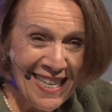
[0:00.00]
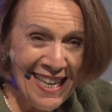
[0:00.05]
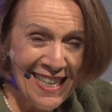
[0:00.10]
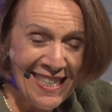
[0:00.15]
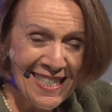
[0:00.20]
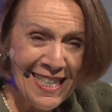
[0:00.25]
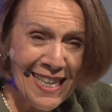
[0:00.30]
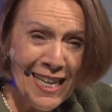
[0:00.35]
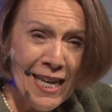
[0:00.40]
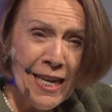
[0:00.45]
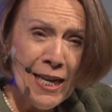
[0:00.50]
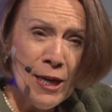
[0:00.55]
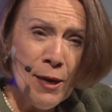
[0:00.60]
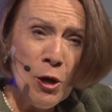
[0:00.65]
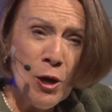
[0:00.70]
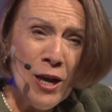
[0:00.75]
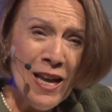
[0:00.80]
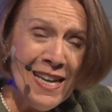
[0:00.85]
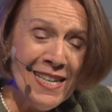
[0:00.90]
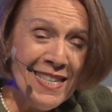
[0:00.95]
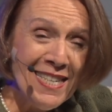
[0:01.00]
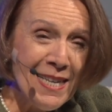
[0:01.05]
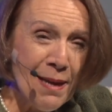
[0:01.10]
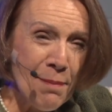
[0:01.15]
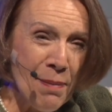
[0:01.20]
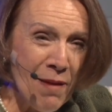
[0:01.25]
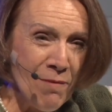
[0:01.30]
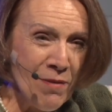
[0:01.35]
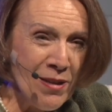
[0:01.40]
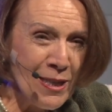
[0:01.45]
night ended
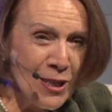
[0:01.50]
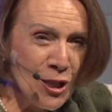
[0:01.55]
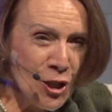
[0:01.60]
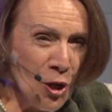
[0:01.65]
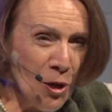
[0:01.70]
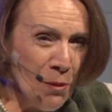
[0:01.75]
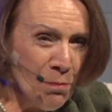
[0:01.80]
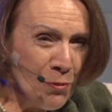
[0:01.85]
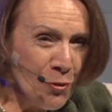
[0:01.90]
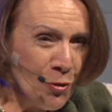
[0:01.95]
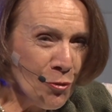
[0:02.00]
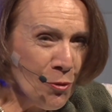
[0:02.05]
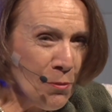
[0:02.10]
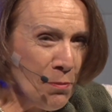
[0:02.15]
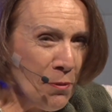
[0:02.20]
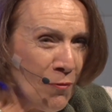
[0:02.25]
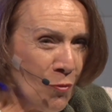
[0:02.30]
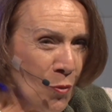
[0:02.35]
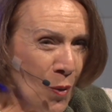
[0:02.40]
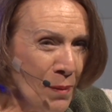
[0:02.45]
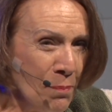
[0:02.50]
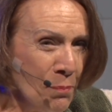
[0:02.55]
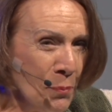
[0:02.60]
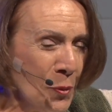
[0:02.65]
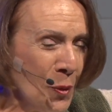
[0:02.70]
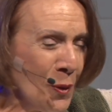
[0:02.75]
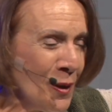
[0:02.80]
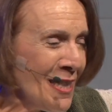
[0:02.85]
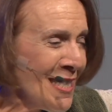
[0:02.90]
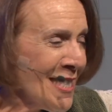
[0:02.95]
up having a sample group of
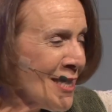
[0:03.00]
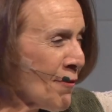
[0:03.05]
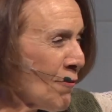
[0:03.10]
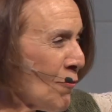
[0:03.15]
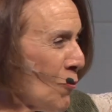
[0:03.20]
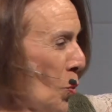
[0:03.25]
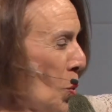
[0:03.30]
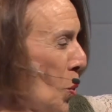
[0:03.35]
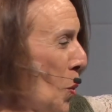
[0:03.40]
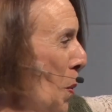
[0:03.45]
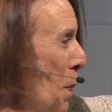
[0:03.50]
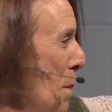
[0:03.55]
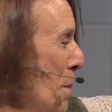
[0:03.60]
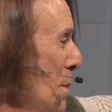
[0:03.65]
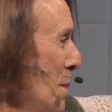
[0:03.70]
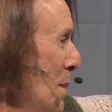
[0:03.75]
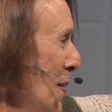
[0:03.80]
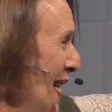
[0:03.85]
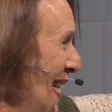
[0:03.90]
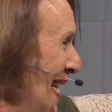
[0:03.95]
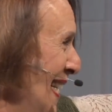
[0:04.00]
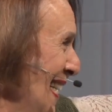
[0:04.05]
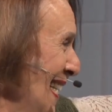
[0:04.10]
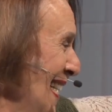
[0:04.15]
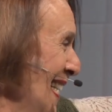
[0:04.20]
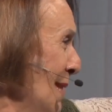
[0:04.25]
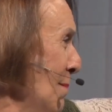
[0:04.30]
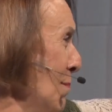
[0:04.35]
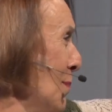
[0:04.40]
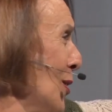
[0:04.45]
1.4
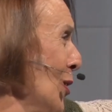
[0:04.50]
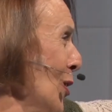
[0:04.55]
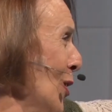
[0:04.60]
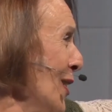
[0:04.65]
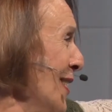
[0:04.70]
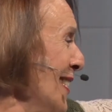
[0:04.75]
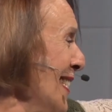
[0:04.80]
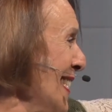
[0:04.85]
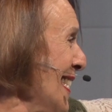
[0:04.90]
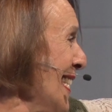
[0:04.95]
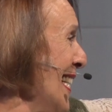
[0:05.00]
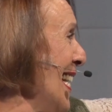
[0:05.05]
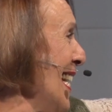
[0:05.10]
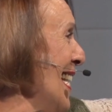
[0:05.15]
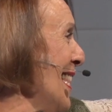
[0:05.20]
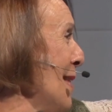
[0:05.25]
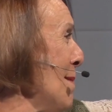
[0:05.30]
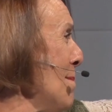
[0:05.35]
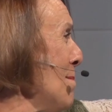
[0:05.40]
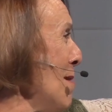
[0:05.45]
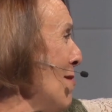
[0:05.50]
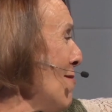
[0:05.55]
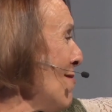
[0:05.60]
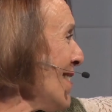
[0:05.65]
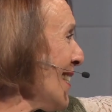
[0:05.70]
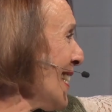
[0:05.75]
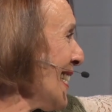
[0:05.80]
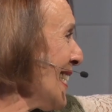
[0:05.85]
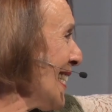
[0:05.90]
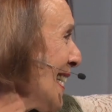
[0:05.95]
million because the
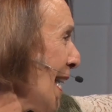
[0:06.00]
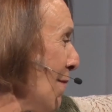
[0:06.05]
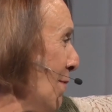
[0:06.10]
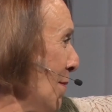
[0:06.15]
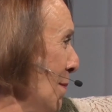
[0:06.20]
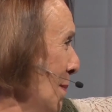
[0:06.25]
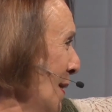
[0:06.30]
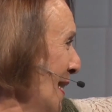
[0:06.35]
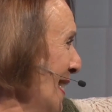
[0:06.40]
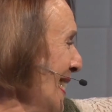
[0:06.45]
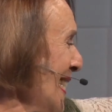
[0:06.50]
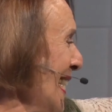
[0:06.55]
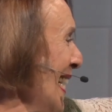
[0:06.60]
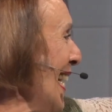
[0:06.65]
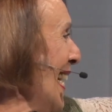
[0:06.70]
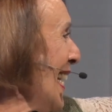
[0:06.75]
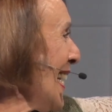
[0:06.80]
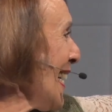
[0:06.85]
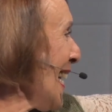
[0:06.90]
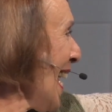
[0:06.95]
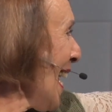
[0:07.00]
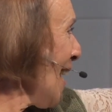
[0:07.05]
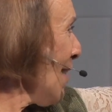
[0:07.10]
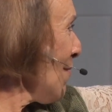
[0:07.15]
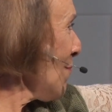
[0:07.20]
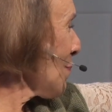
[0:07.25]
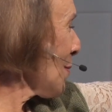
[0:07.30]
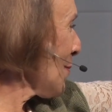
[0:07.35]
American government gave